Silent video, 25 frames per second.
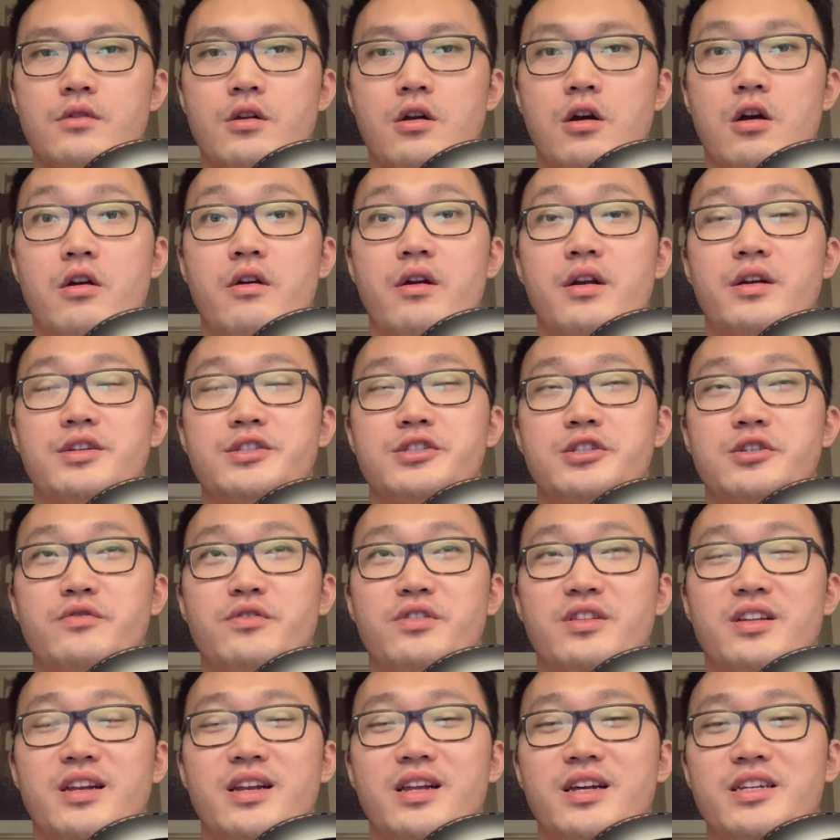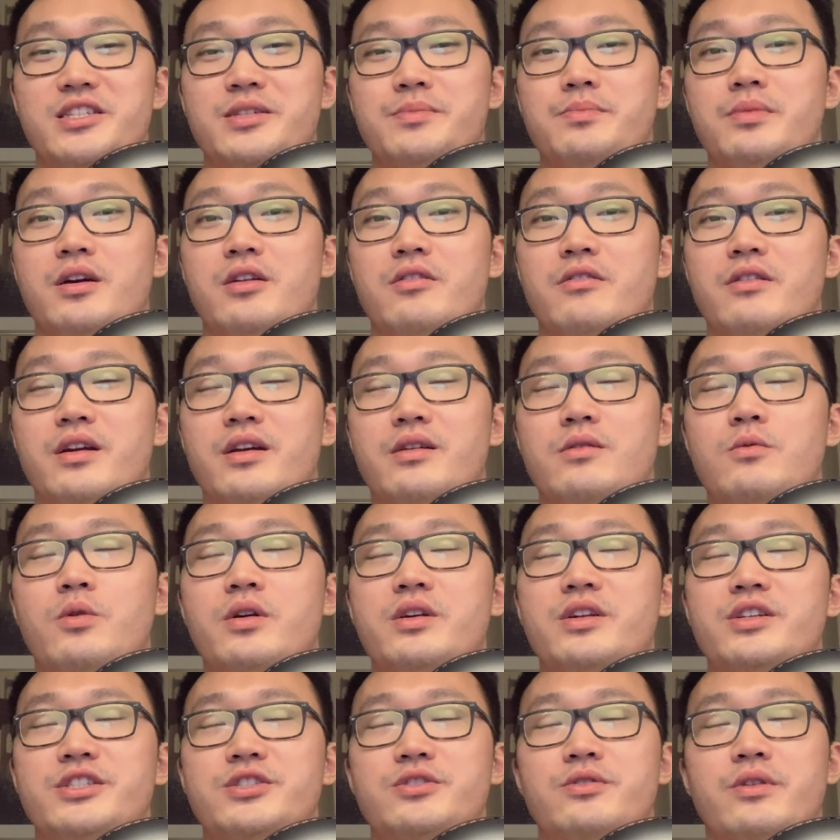Alright, so for the last part, right, what
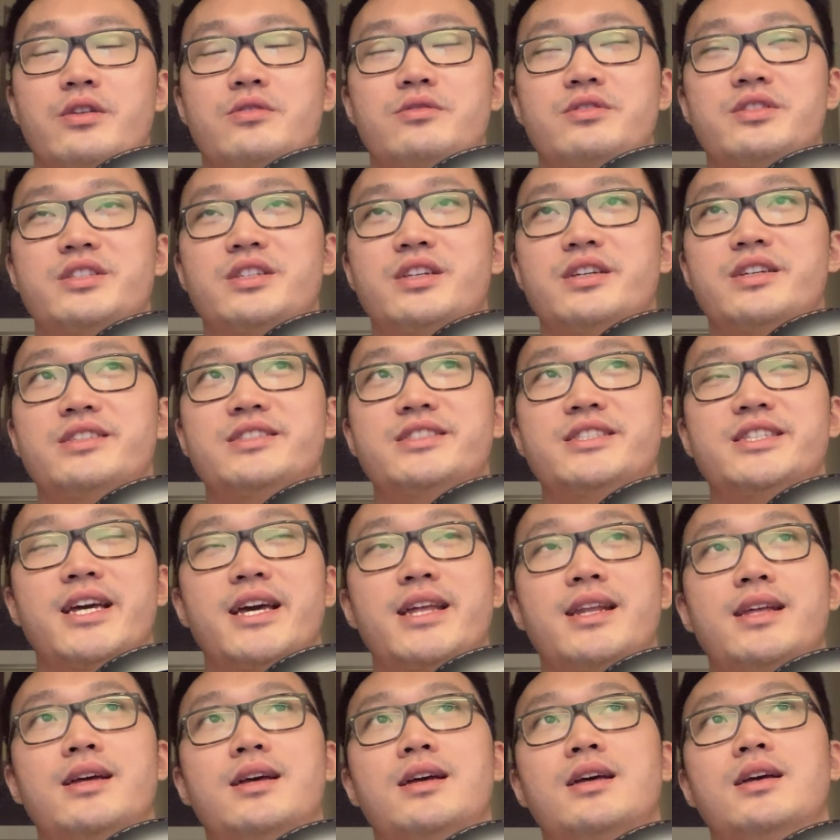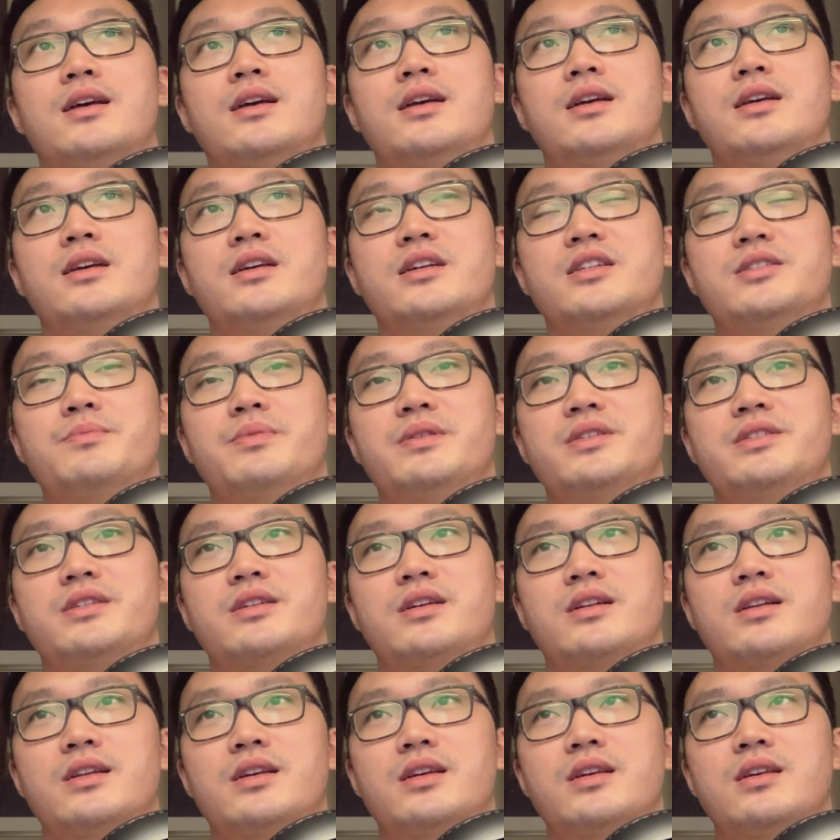he's trying to say is that it's
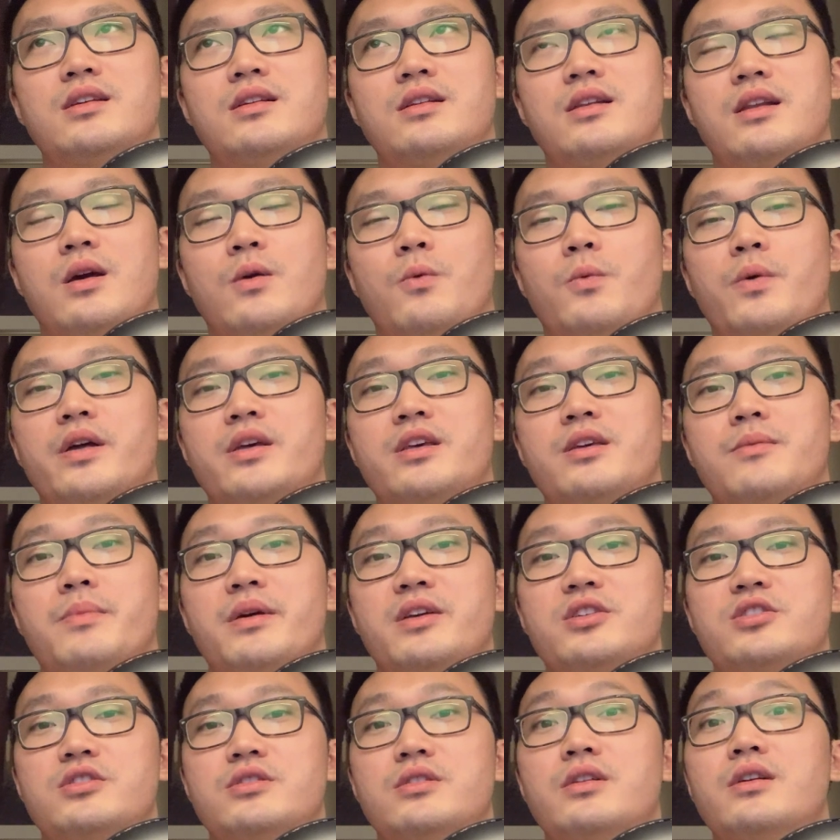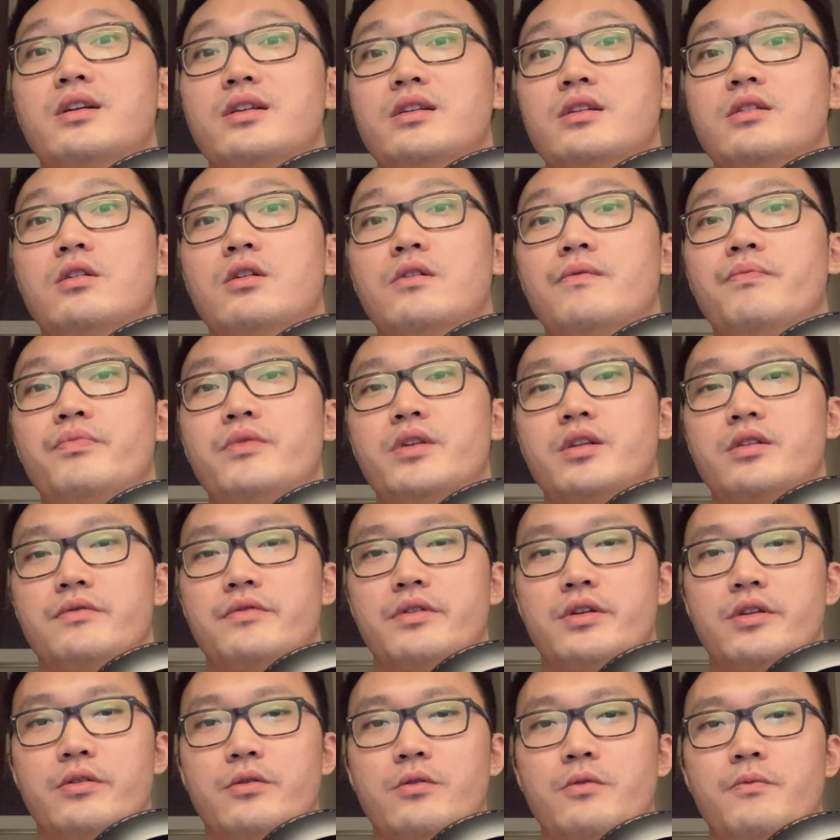basically like what he mentioned earlier on in the
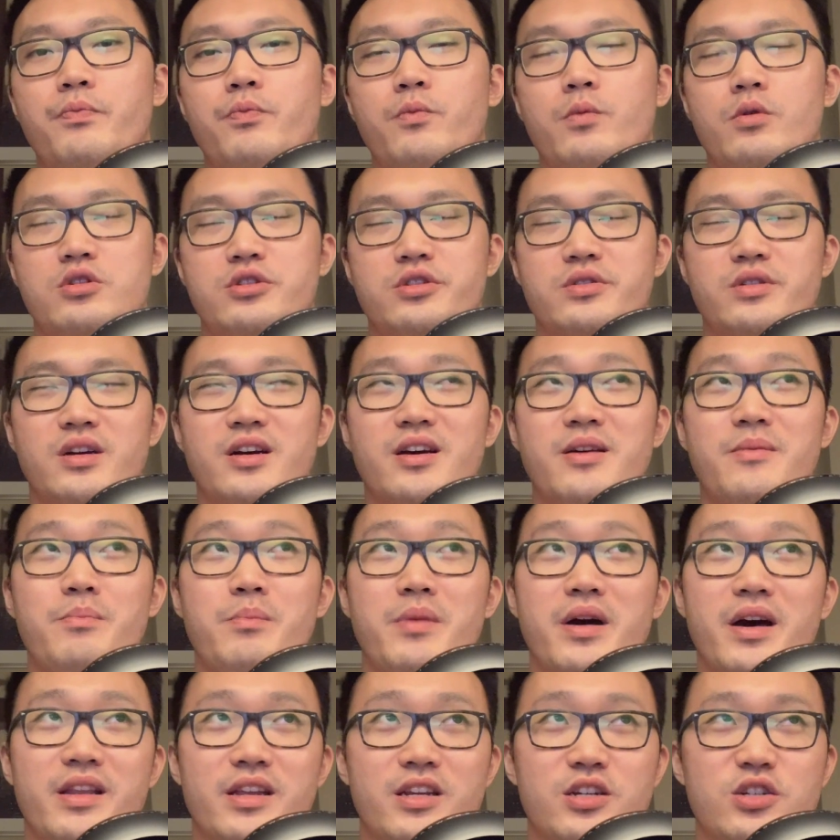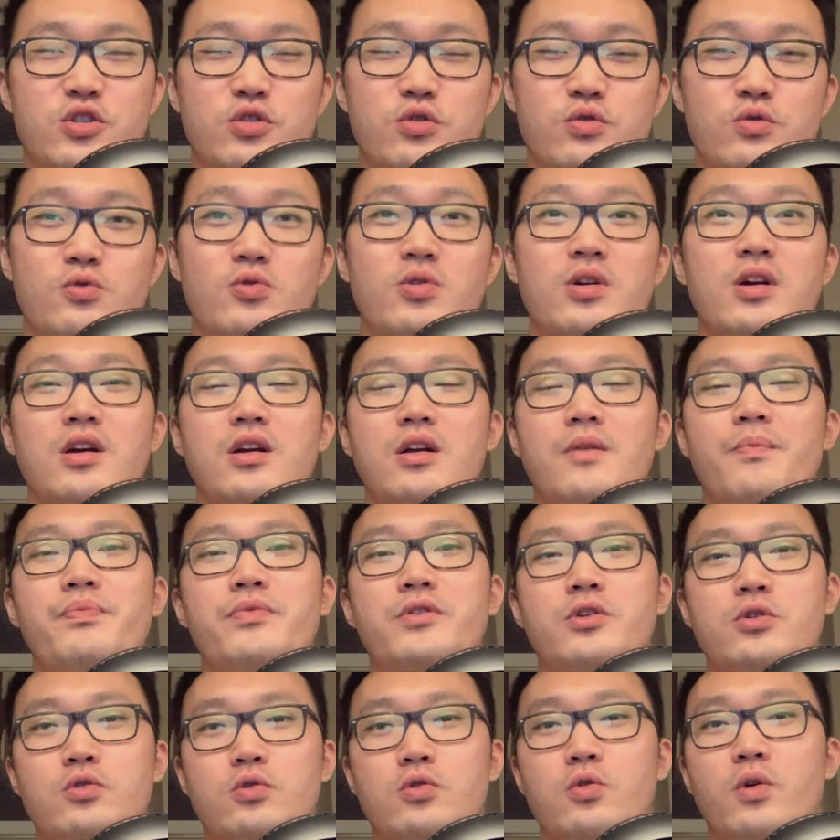video, which is to earn money through
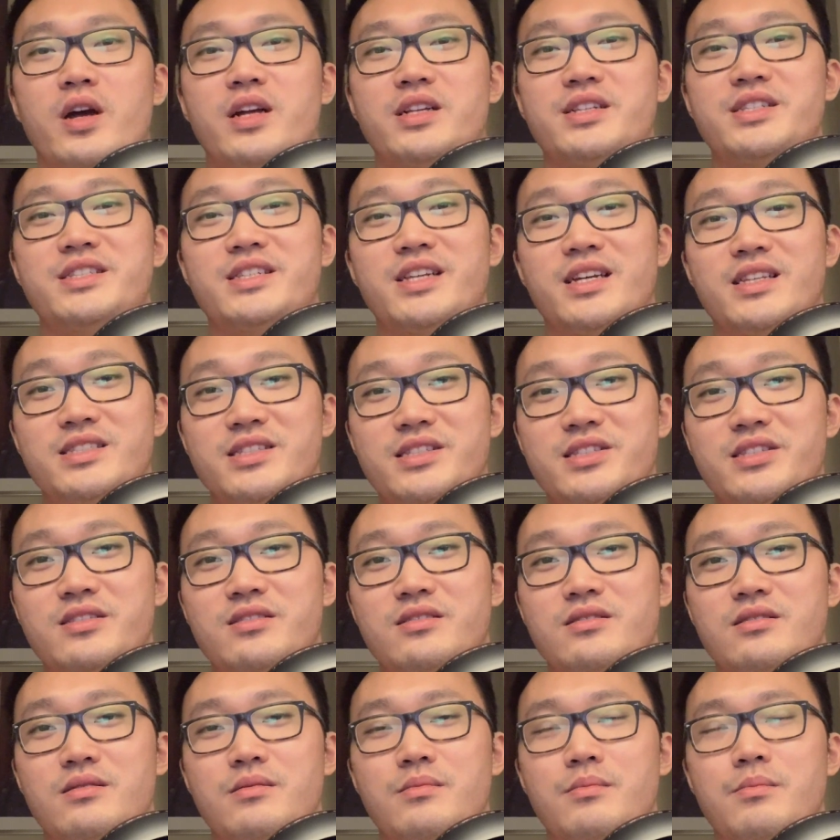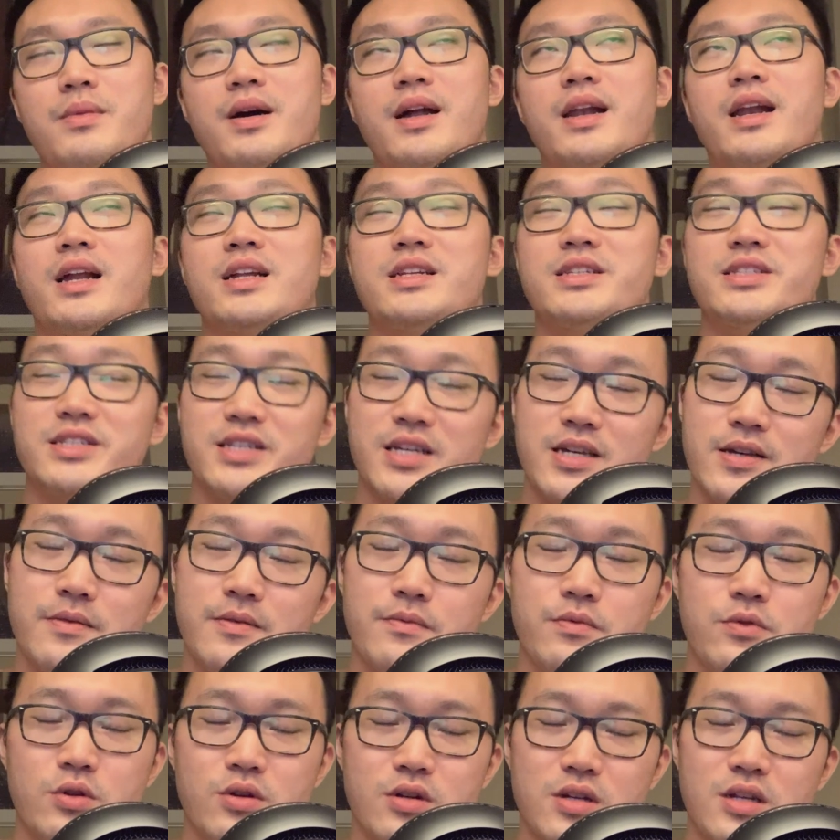Google AdSense. But like I said,
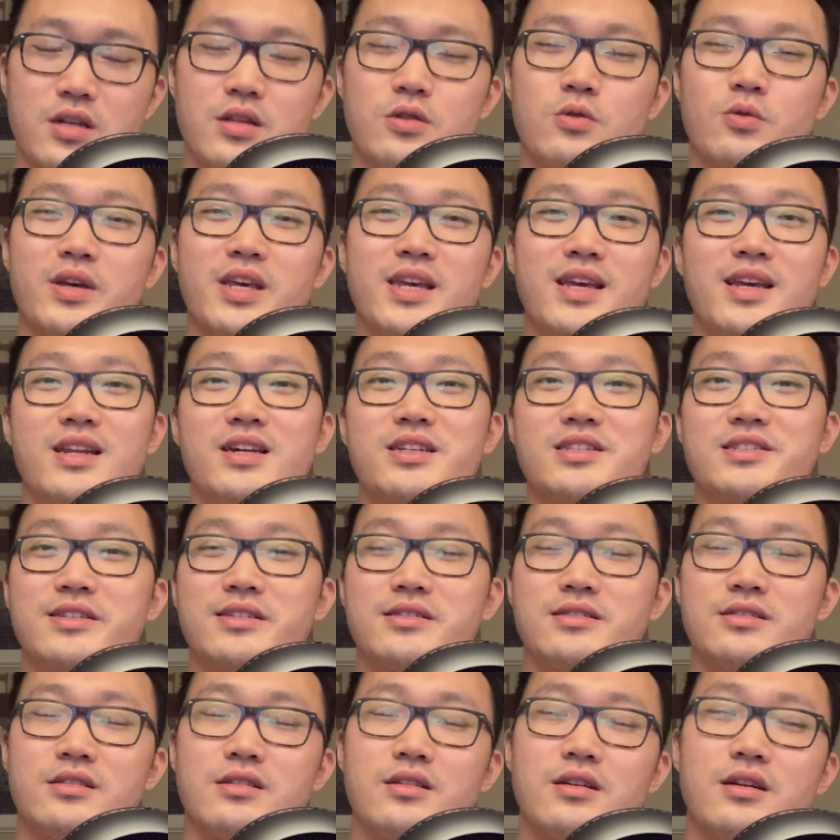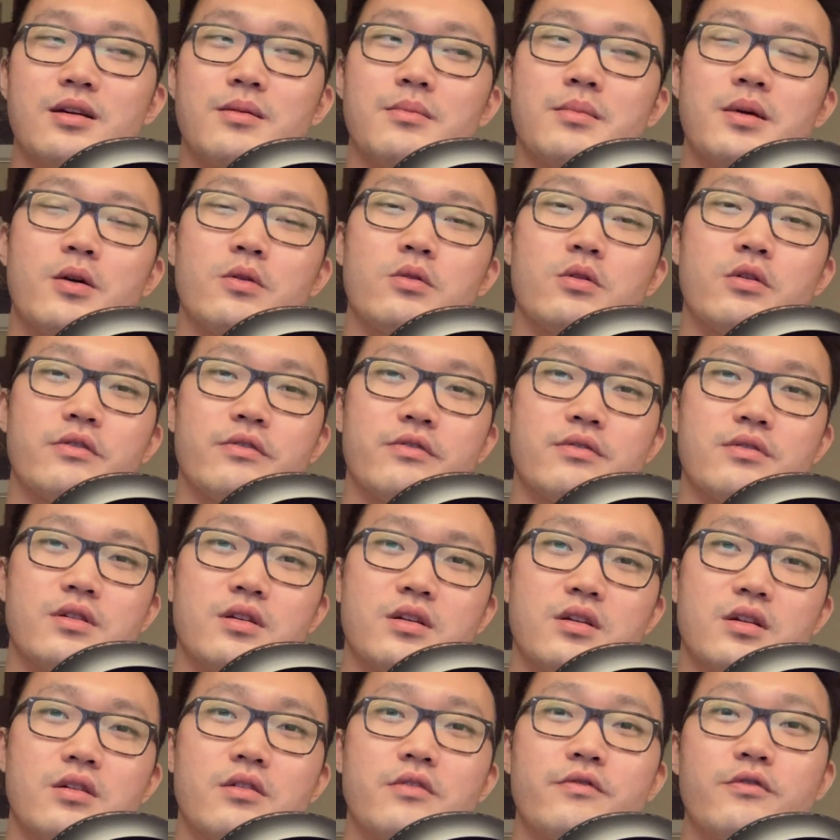you need to hit a certain amount of
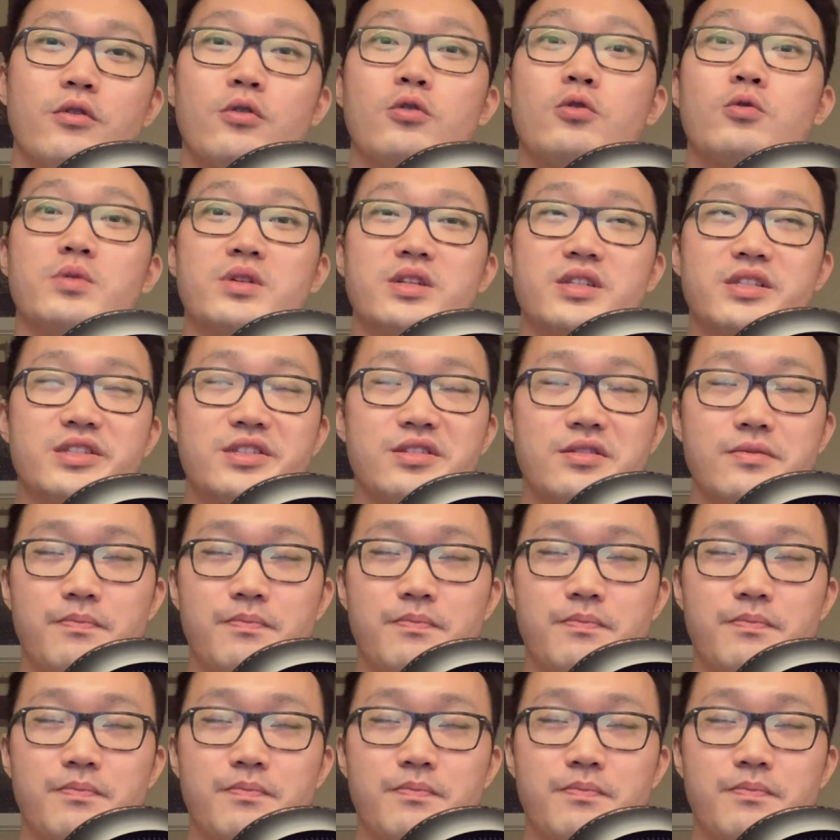followers,